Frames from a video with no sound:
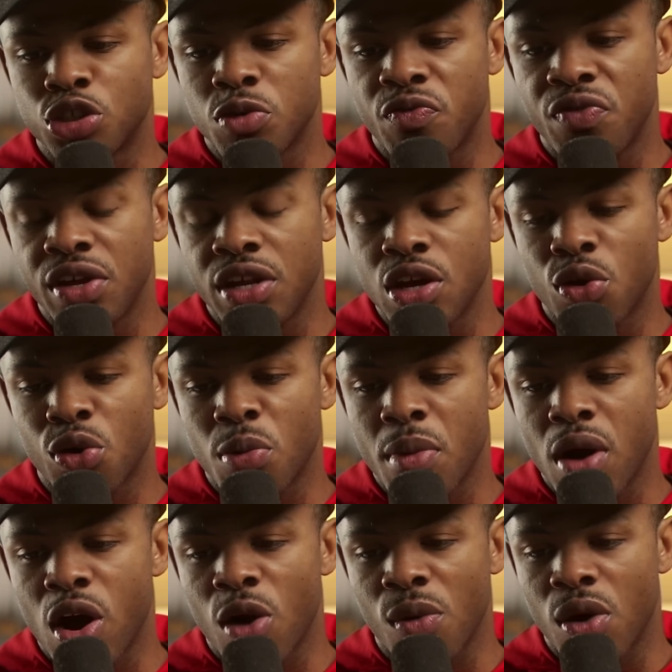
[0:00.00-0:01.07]
video
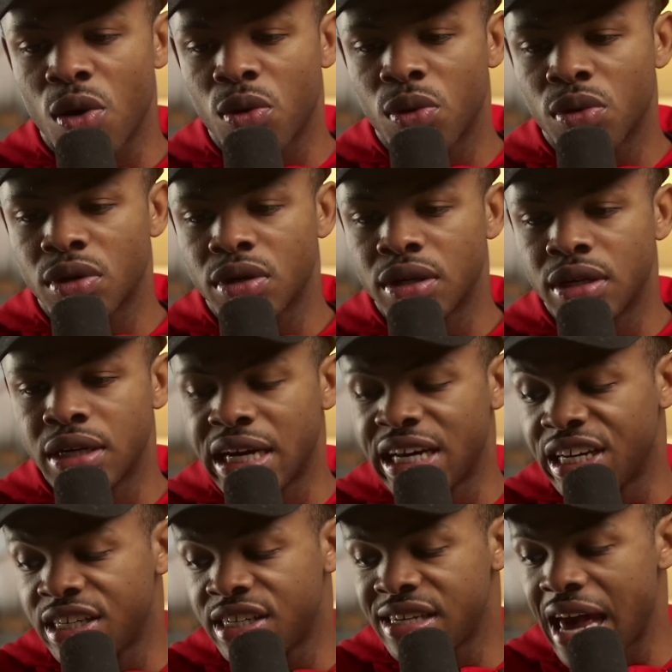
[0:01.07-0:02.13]
tomorrow. Now
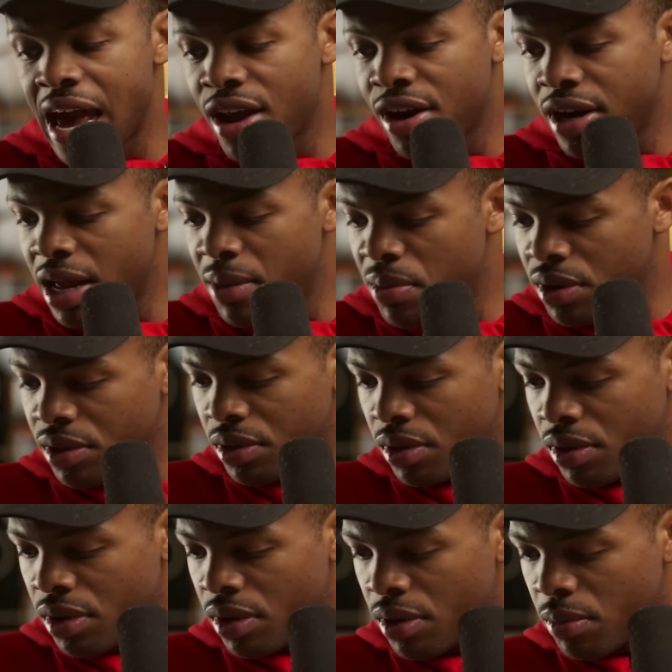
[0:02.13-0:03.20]
this Saturday, brother
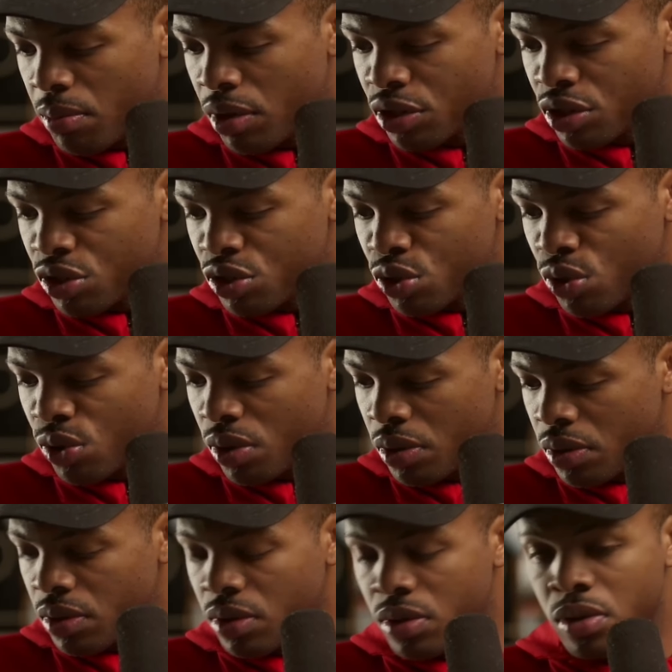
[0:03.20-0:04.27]
Stewart.
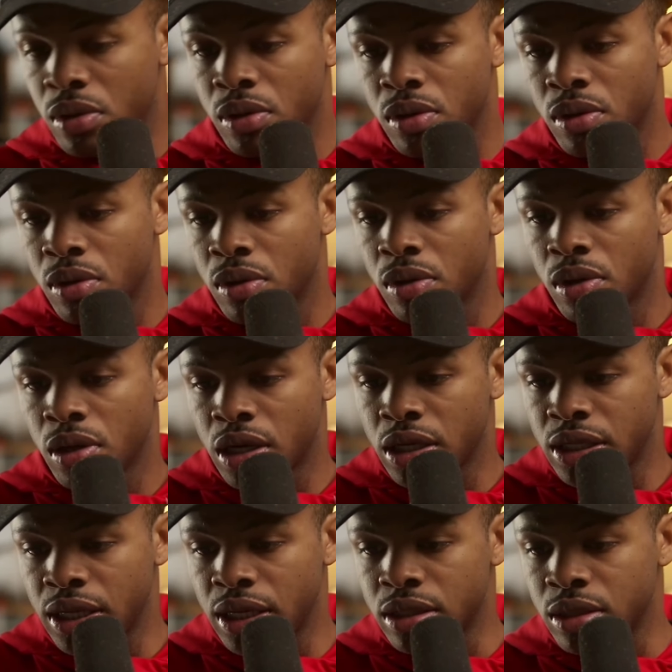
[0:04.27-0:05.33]
Look at
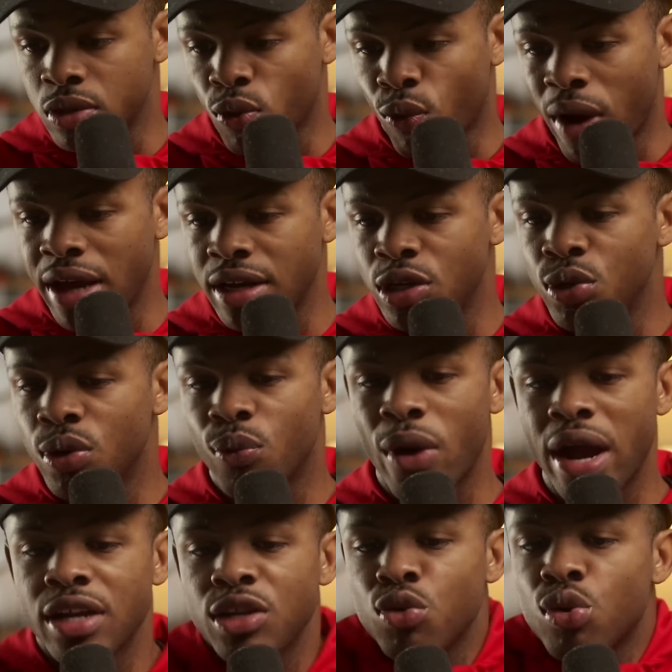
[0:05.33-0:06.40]
this. Writing you
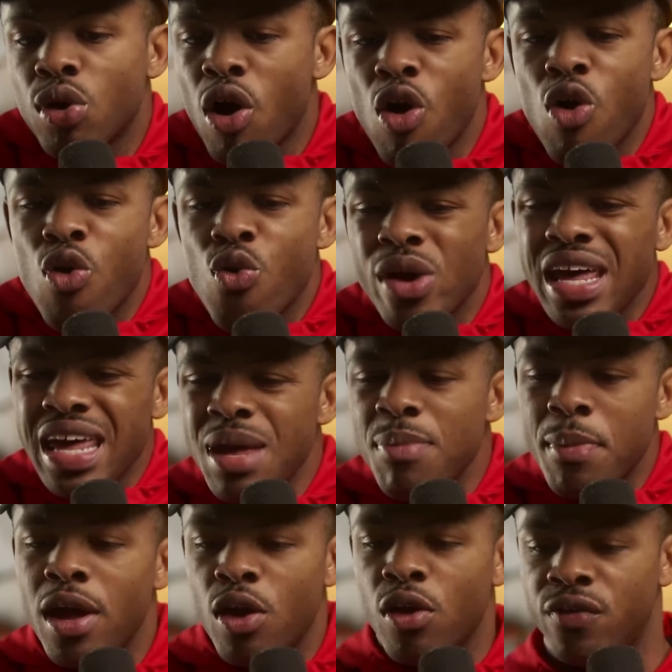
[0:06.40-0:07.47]
the whole
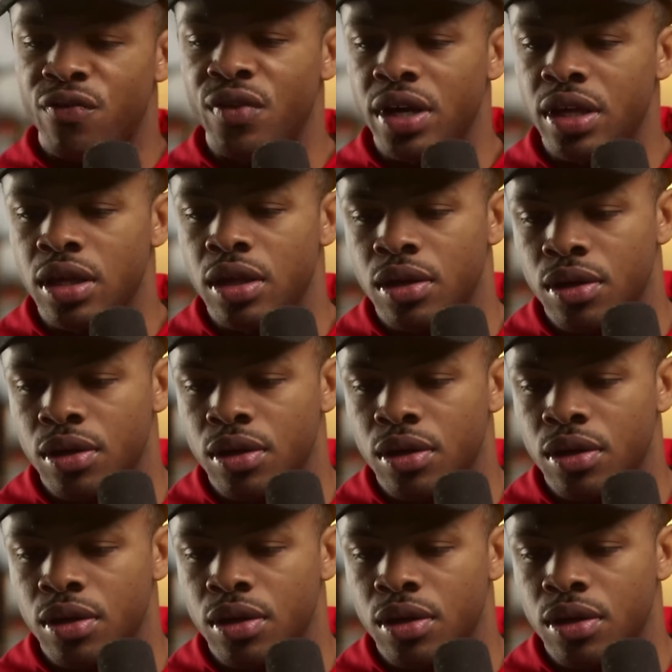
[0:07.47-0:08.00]
email for you.